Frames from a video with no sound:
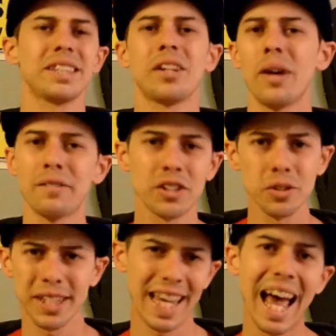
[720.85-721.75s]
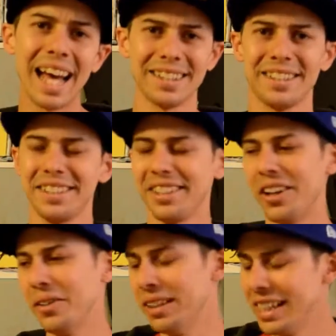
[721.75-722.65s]
I don't have to use the gas, you
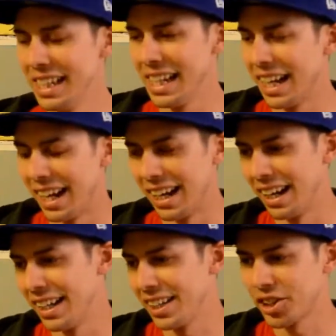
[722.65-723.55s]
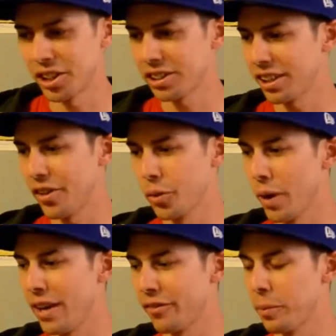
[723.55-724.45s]
know? Uh, it's just another
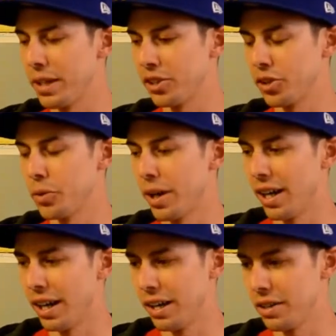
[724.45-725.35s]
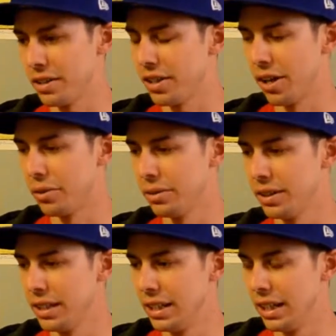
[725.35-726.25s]
way for me to, uh, you know,
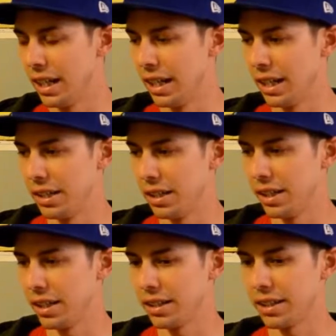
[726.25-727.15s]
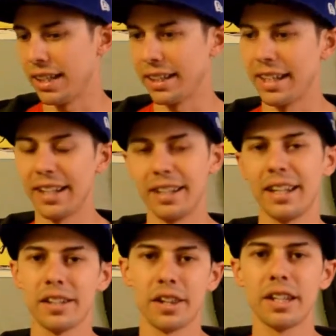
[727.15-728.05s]
uh, uh, get, get,
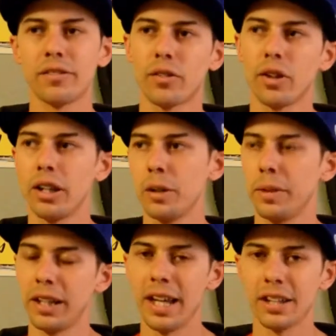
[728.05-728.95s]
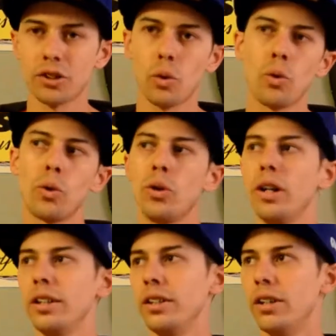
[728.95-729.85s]
get the thing for a little bit less
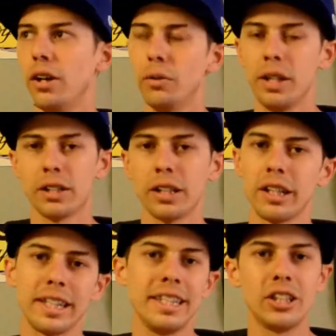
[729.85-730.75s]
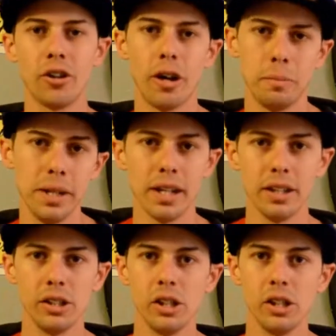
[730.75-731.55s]
or, you know, it's a little easier on me